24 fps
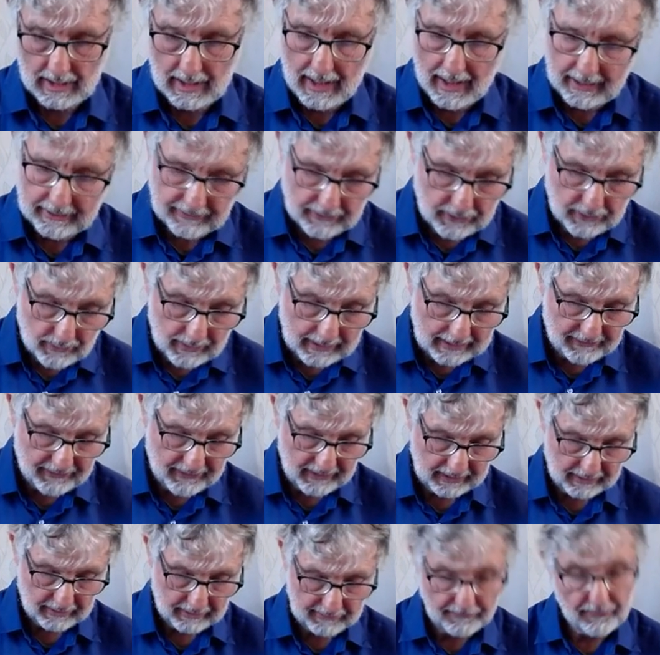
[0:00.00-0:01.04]
and doing
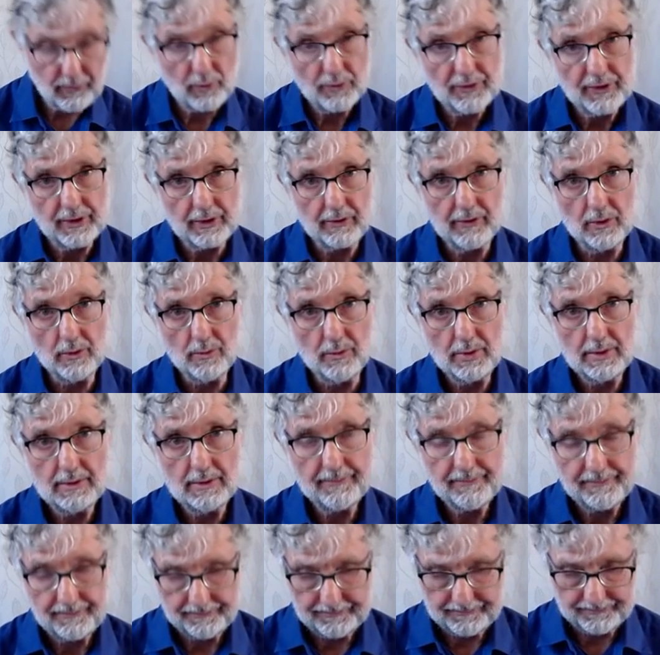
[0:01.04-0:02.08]
things for the group.
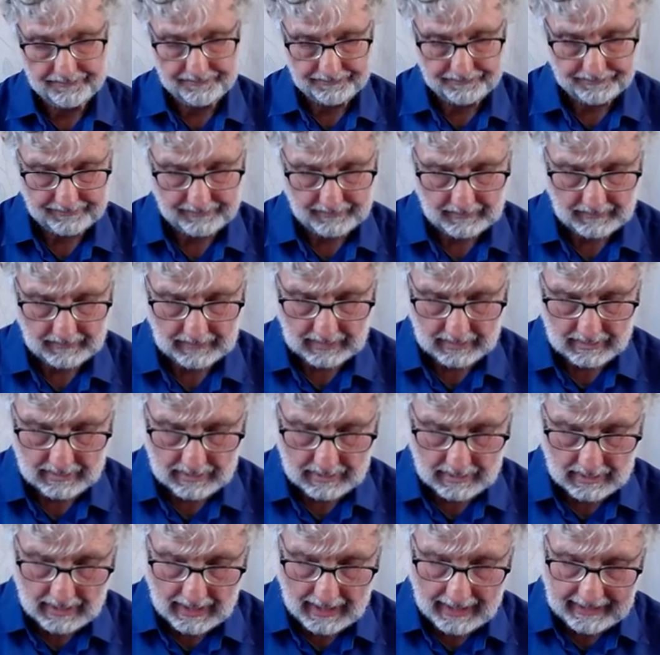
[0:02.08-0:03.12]

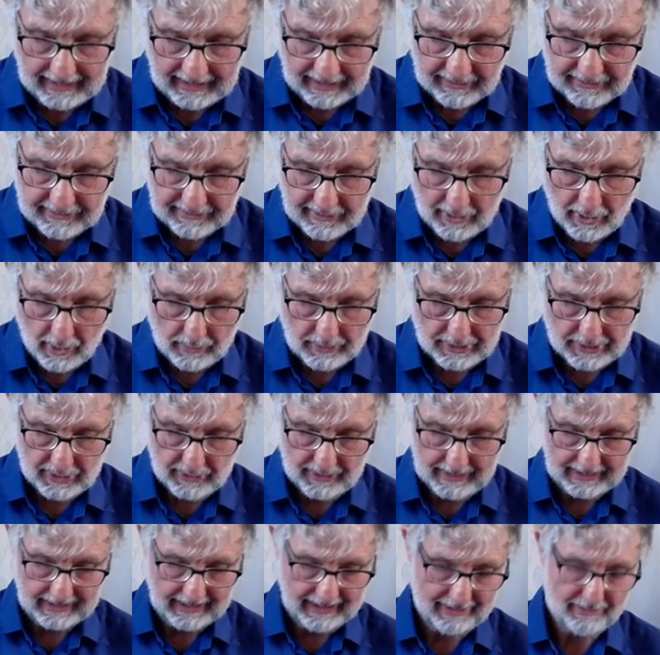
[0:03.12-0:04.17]
And in so
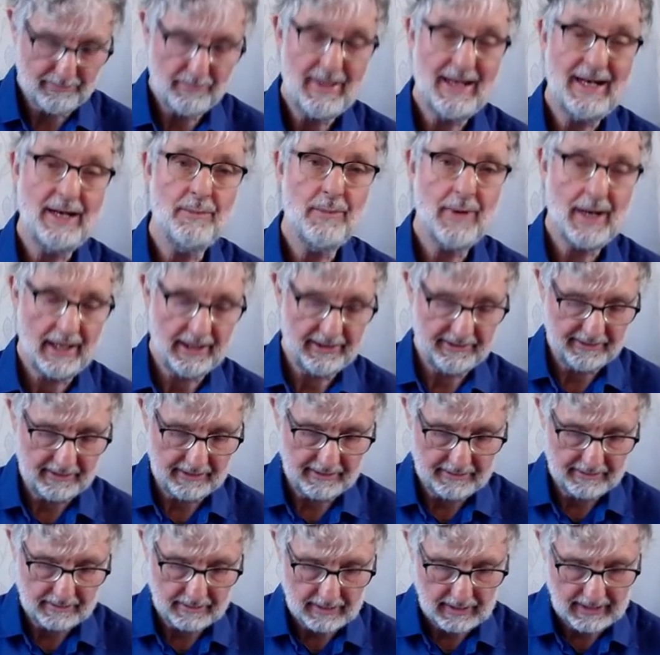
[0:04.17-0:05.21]
doing, it
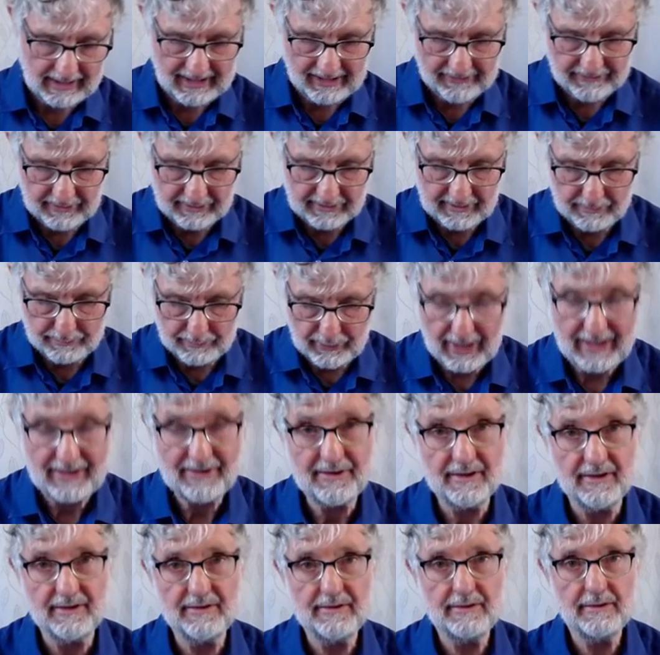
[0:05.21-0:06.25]
minimizes and even
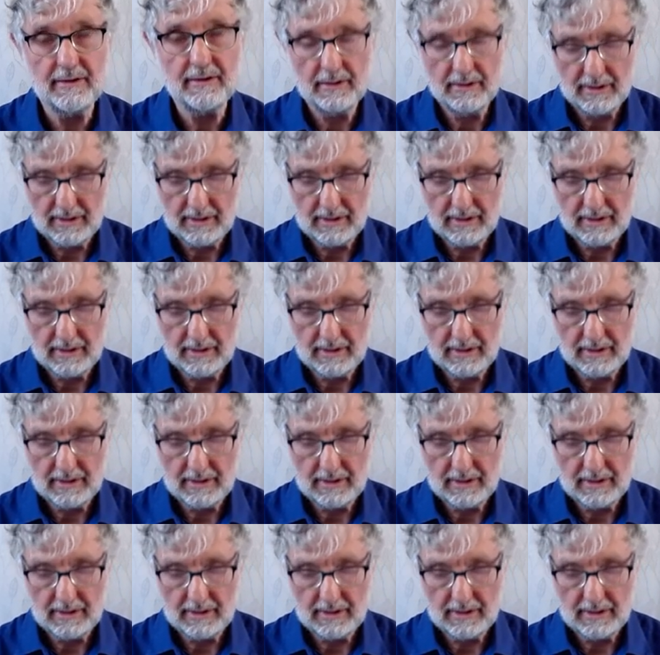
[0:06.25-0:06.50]
suppresses